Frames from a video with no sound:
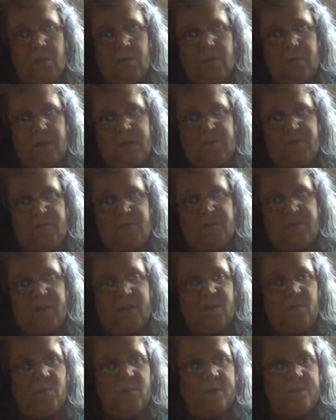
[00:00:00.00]
thanks for
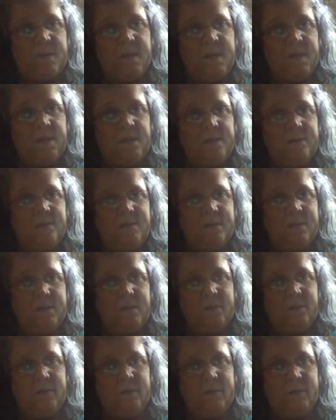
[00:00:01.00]
sticking with me, you
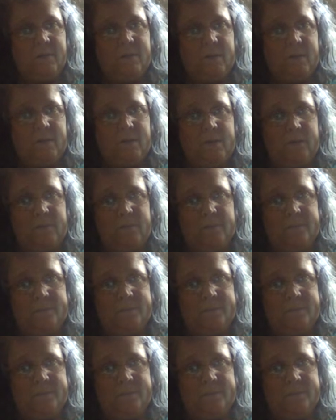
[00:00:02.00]
know, and uh,